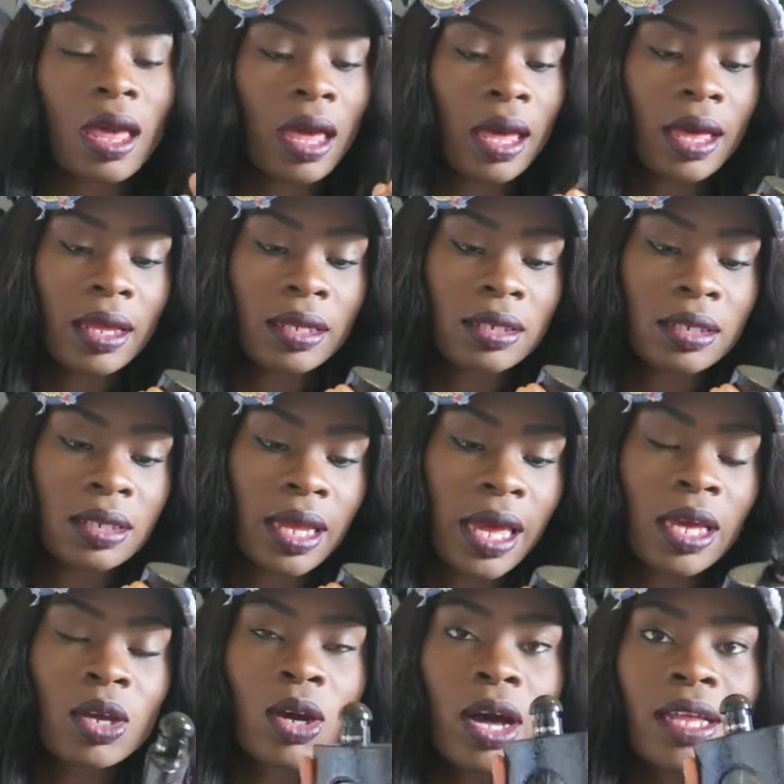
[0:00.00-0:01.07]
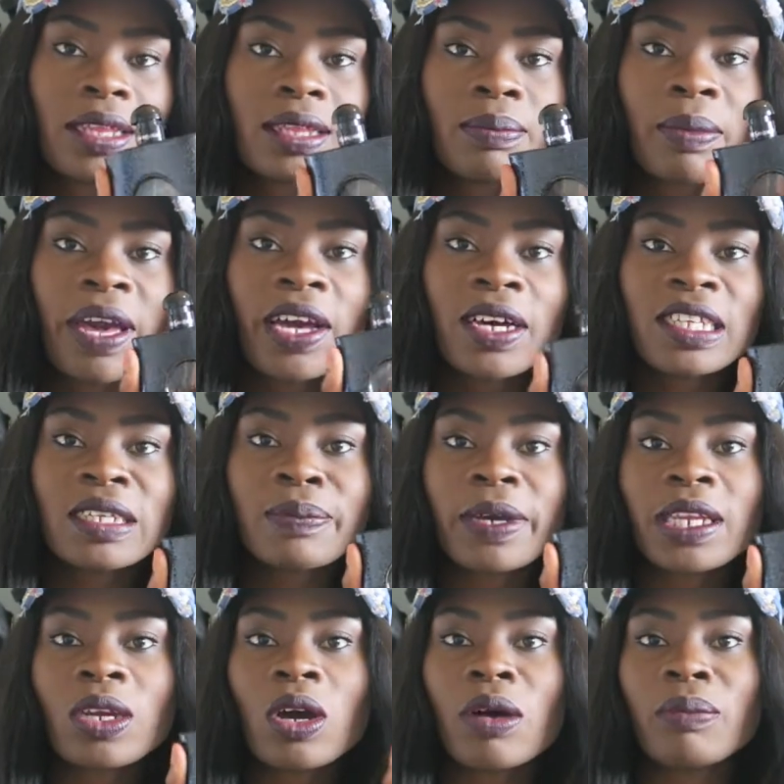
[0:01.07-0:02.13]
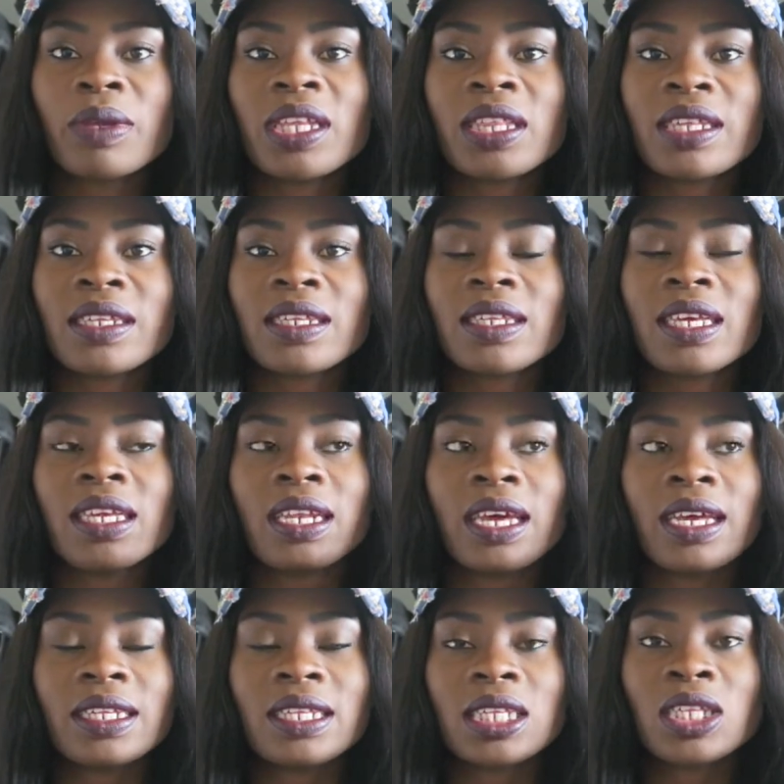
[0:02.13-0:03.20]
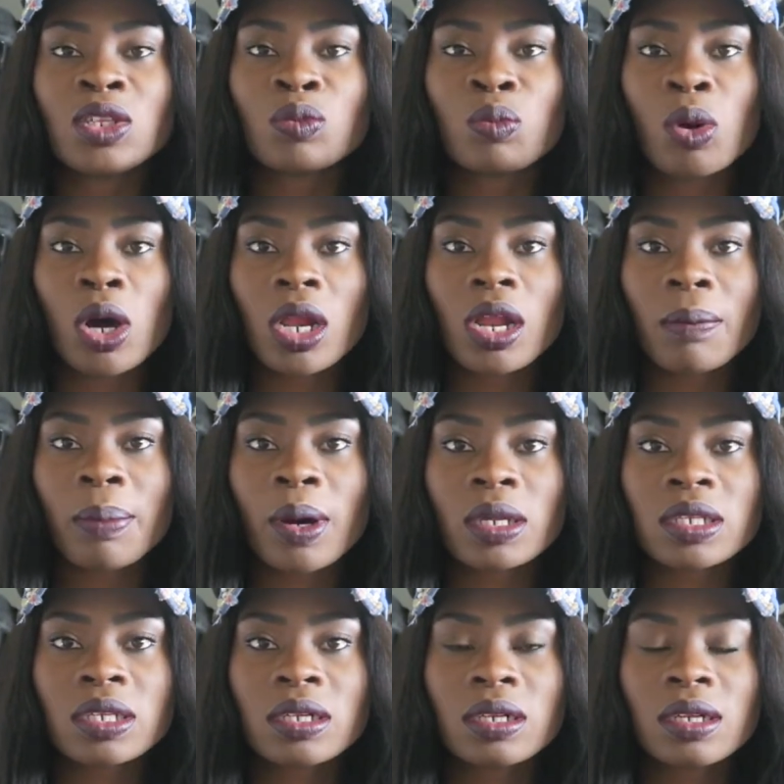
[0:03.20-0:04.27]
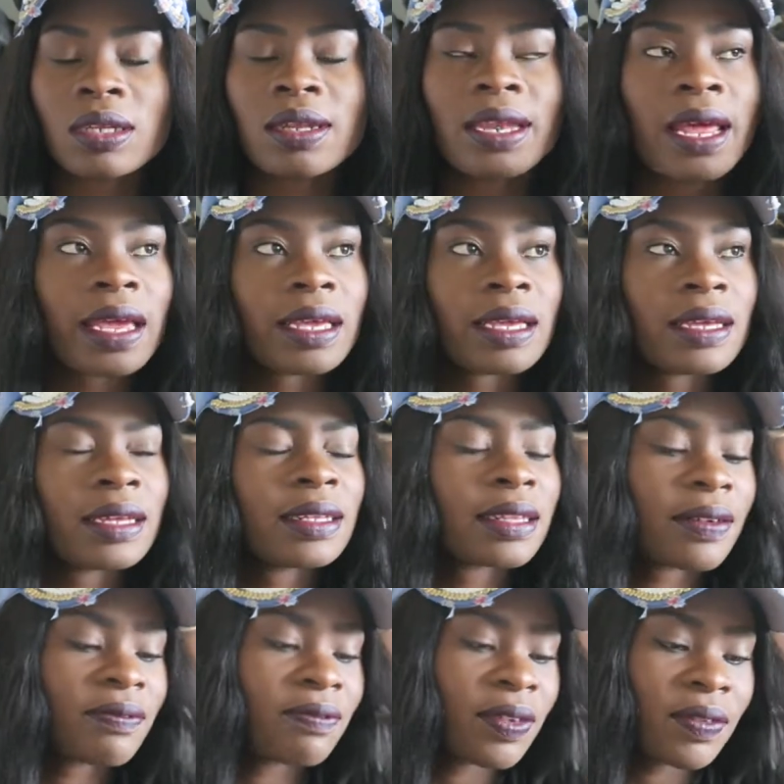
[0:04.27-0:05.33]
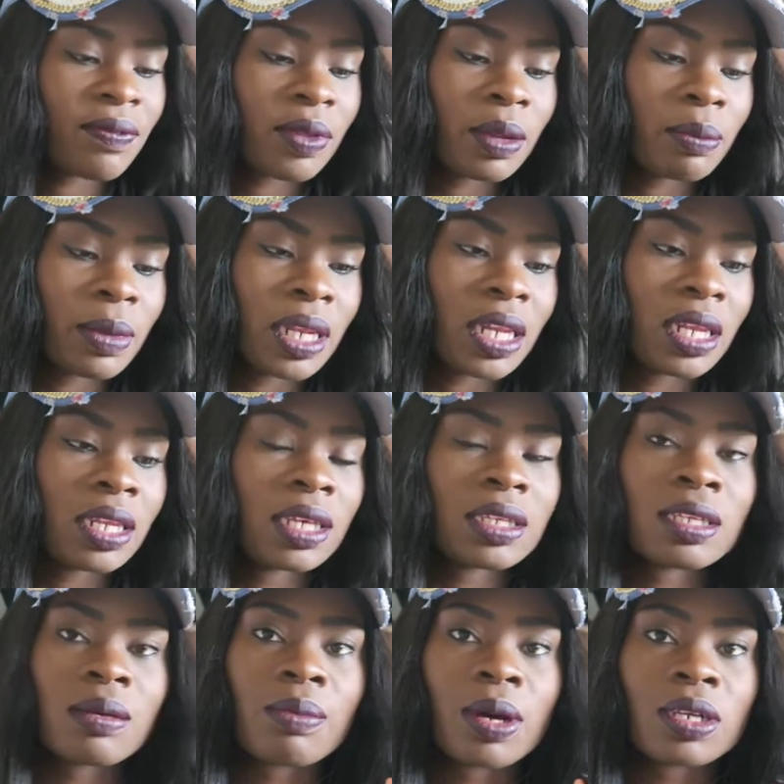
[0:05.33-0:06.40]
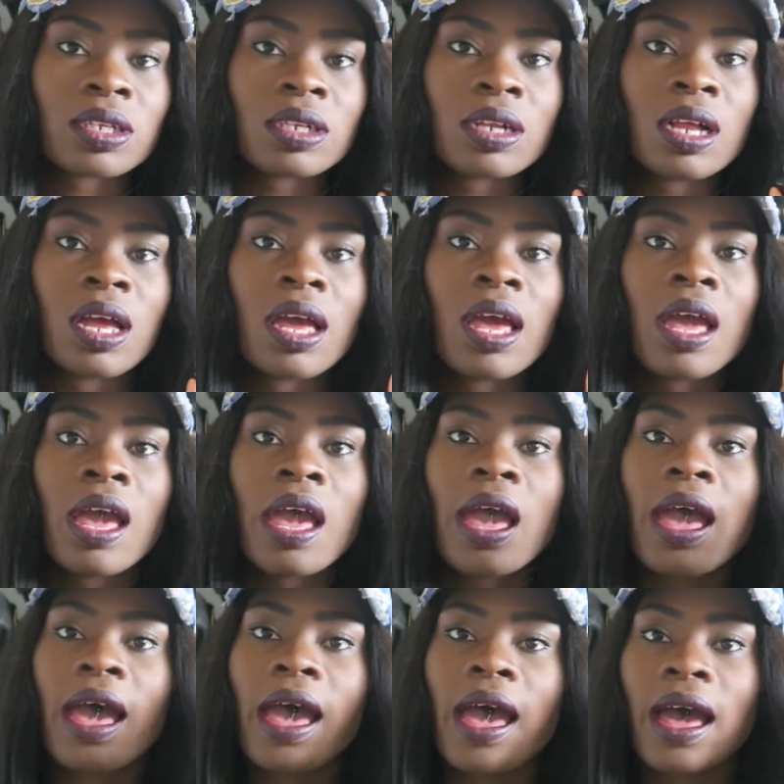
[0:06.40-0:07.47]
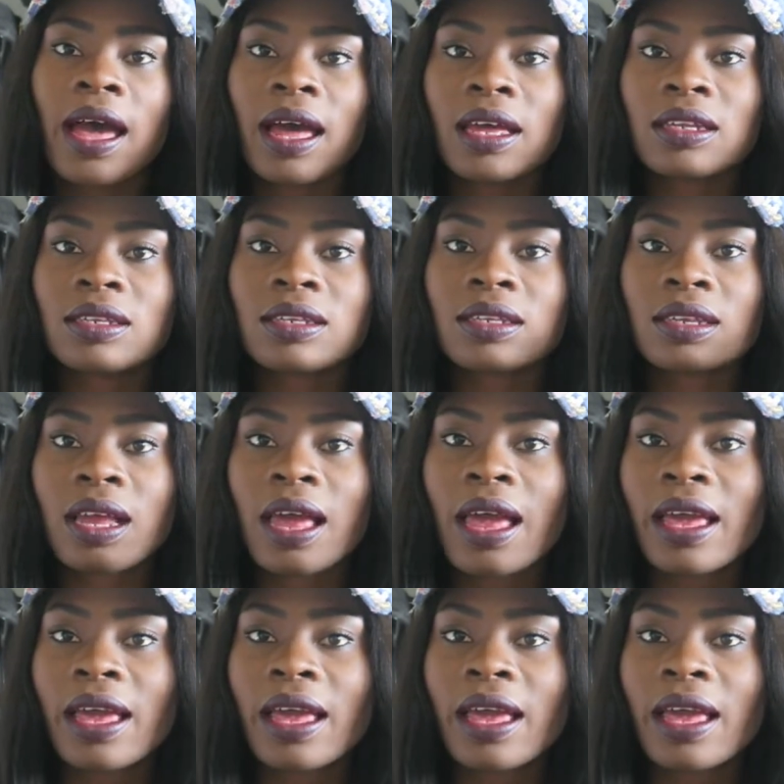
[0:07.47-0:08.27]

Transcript: And my husband got me this in a smaller bottle, like in the 50 milliliter bottle, and